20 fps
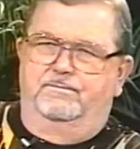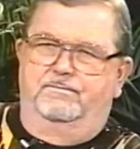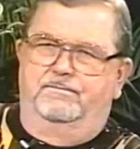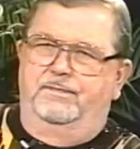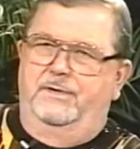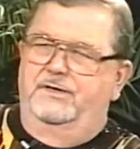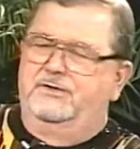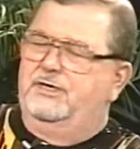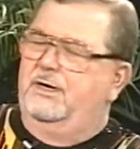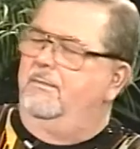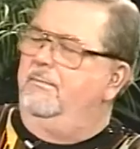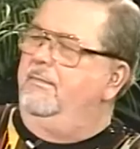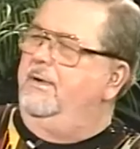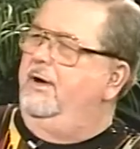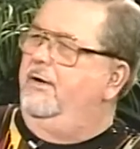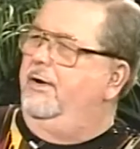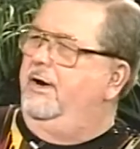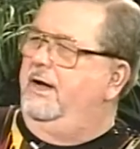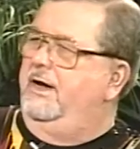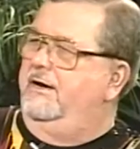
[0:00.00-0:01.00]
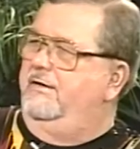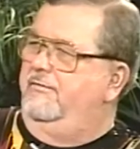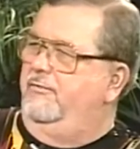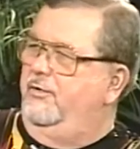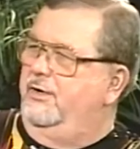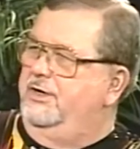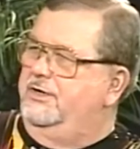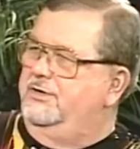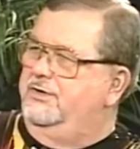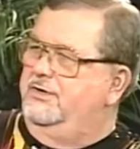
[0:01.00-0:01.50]
there's a myriad of
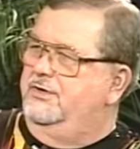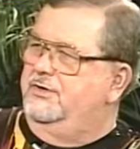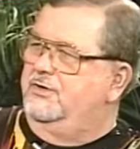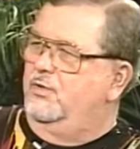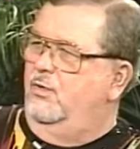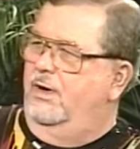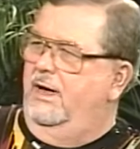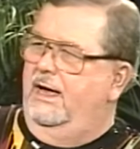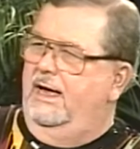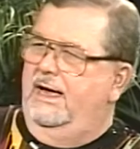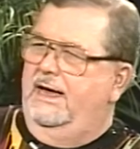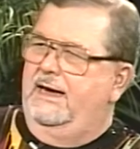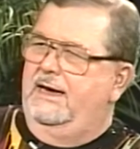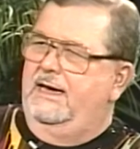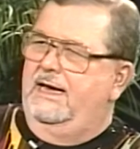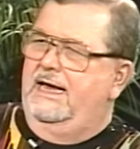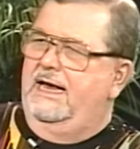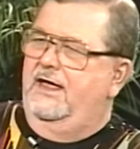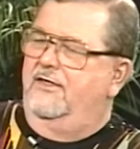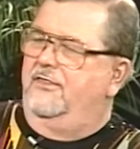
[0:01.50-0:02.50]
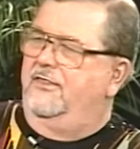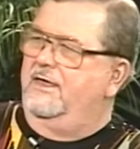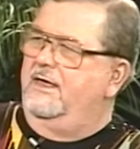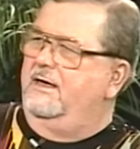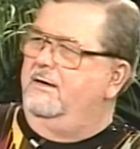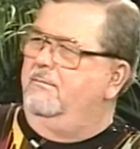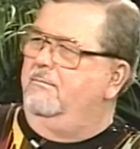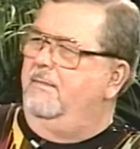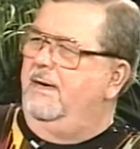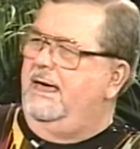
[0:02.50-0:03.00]
reasons why.
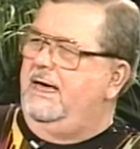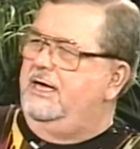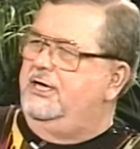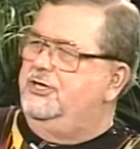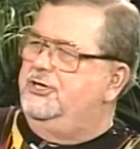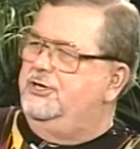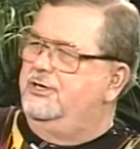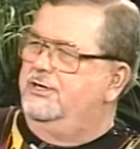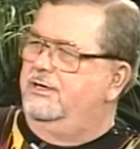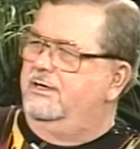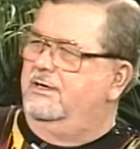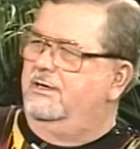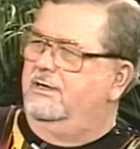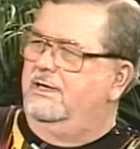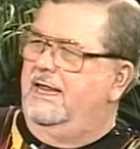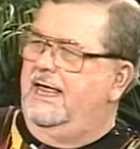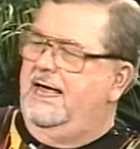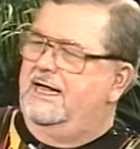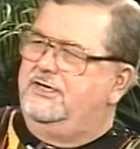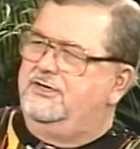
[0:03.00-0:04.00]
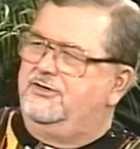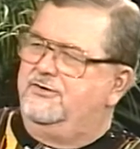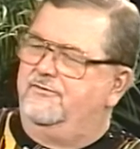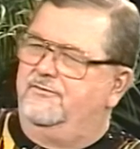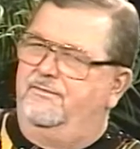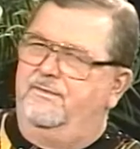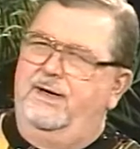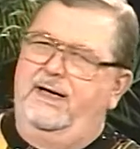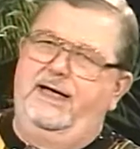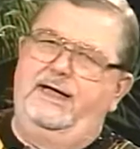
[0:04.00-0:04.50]
Nothing major, lots
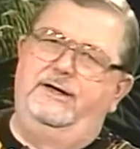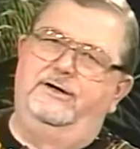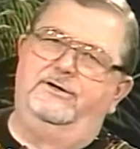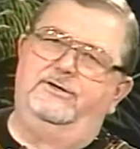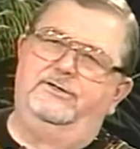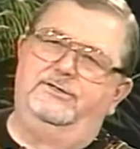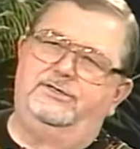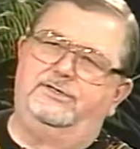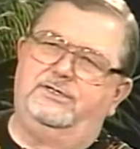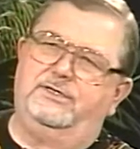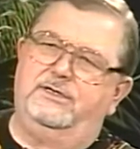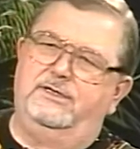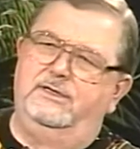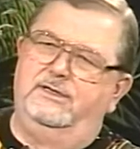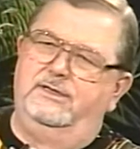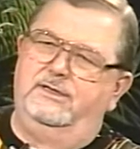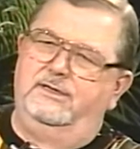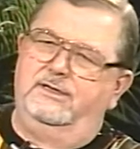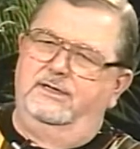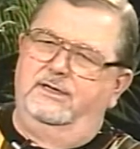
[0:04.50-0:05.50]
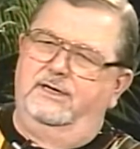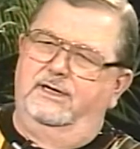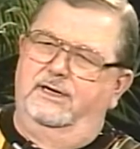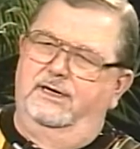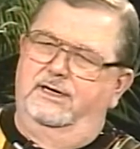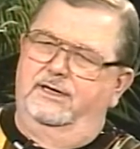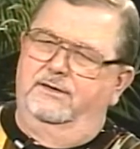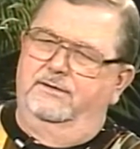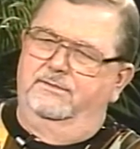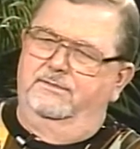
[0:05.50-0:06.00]
of minors.
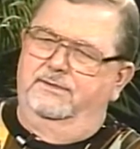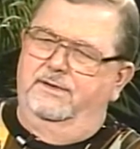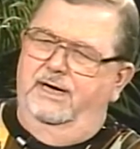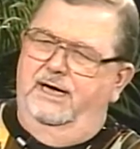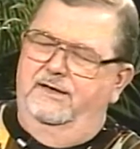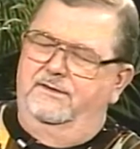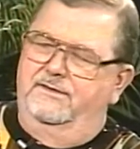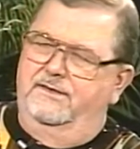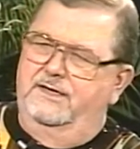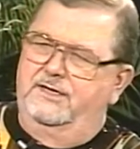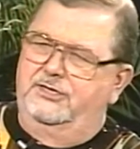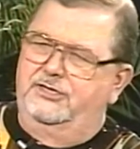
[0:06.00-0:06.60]
I think